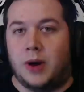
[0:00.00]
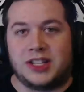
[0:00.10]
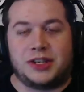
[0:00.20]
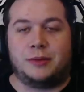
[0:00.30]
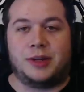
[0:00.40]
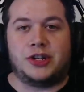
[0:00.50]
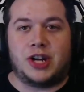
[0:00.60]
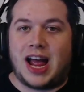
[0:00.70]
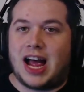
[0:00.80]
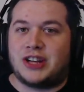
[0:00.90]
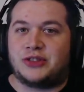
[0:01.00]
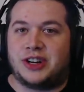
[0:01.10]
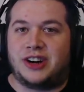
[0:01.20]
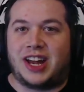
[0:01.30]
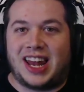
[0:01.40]
What's up, Legion? Azrael
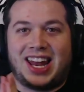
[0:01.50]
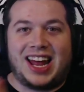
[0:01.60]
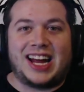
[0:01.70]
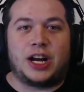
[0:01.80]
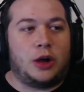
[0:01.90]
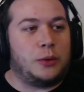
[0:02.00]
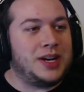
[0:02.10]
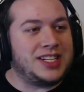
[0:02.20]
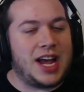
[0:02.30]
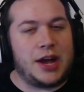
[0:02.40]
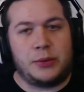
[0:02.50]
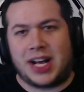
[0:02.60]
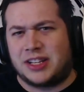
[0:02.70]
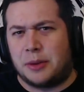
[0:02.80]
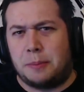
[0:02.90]
here, like always, and we
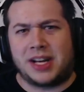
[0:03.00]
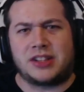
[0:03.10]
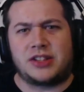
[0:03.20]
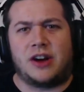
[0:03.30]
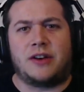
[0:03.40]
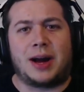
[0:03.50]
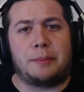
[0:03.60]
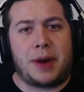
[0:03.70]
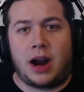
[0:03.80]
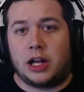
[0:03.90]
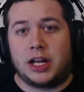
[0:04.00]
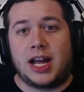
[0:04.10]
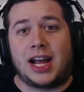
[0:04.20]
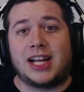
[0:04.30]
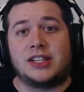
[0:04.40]
got some big stuff. I
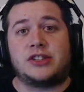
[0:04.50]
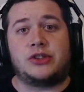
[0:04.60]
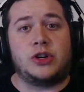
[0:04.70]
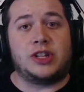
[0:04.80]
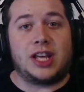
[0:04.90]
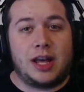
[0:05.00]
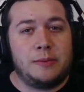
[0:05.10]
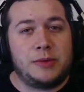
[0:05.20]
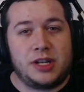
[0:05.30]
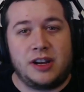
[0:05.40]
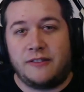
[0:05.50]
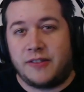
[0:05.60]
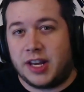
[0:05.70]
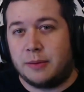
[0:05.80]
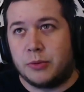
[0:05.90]
guess, during the
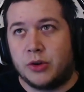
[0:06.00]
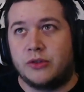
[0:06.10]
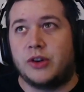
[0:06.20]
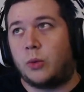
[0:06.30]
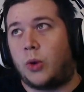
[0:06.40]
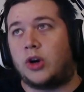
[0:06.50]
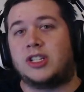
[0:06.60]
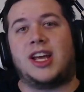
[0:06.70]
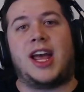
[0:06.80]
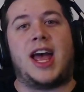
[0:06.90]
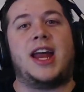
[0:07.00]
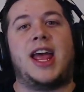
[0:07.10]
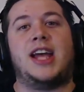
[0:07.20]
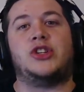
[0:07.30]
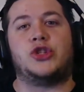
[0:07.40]
MTV Movie Awards, they had
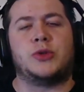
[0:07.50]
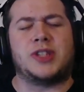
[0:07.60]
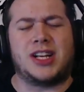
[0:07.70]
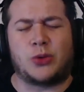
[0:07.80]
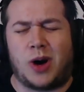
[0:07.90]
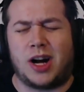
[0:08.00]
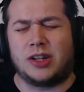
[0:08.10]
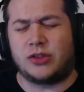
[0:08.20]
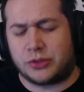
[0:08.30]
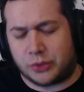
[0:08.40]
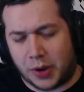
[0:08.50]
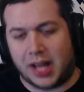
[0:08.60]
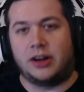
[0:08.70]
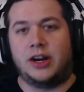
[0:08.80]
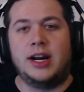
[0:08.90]
a Suicide Squad
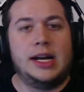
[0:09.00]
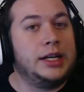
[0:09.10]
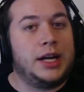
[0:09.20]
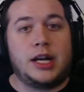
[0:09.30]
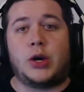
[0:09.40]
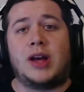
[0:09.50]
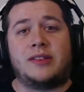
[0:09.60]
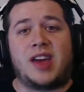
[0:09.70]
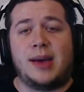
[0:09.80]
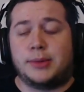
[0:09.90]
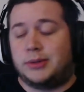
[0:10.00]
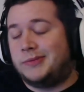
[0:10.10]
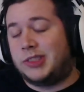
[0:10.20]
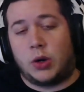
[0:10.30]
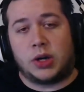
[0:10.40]
trailer. Don't have cable,
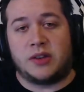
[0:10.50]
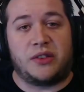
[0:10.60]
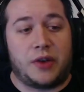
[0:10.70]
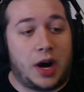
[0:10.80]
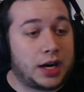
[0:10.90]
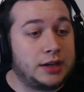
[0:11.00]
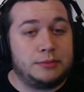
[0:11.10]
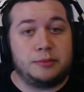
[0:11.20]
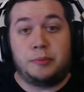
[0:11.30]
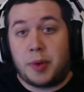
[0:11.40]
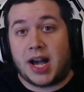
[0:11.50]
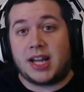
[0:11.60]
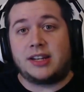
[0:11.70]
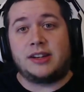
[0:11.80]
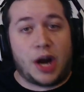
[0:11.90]
don't give a fuck. But
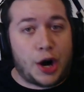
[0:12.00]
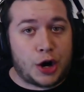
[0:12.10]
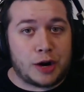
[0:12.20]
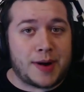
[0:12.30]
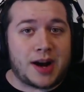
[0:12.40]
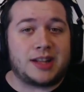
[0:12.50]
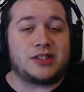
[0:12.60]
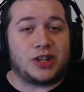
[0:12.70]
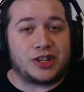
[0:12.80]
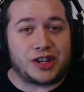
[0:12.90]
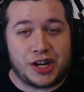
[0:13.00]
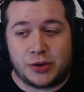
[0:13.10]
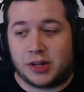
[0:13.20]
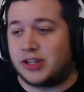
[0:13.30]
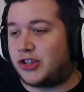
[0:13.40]
I heard about it, so let's get into
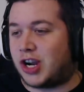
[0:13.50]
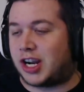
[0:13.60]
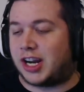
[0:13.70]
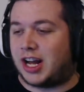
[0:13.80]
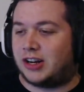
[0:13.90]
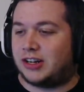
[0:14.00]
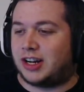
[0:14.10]
it, let's check it out.